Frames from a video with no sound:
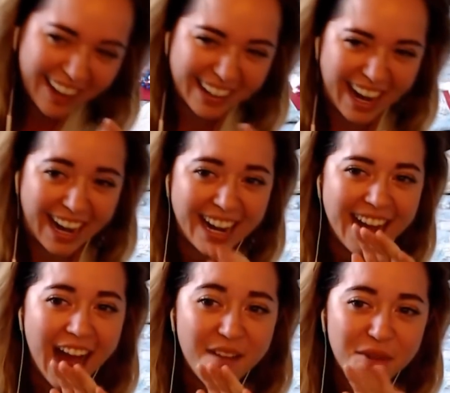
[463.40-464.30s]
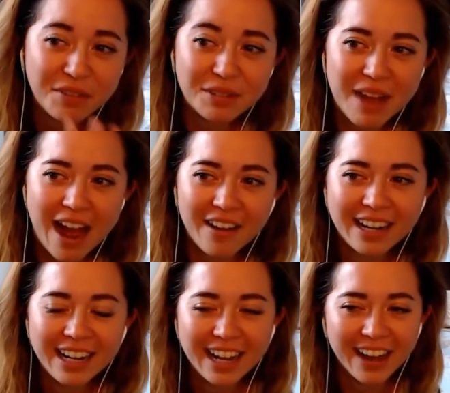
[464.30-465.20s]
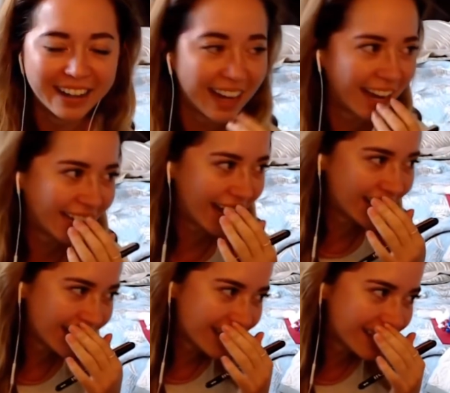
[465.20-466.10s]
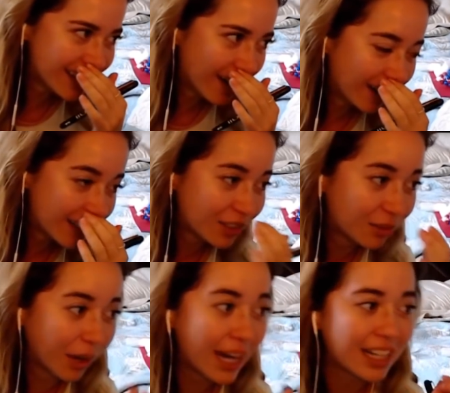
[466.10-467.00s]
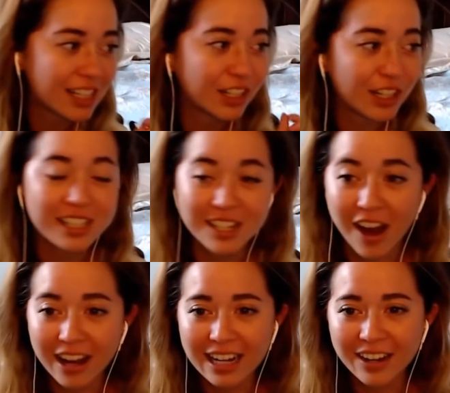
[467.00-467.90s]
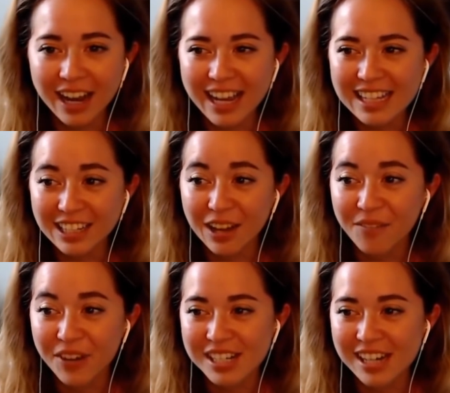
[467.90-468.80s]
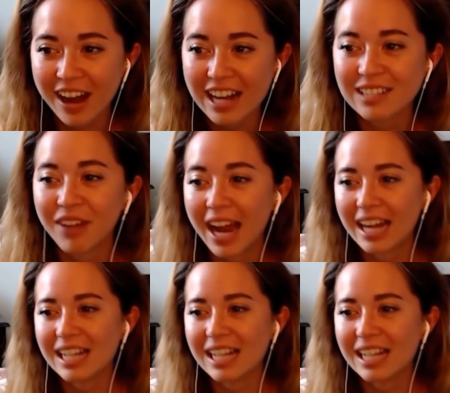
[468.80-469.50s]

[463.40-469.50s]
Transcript: okay, I moved him out. Okay, guys, that's a start. That's a great, that's a good start. Okay, it's a good first start. It's fine.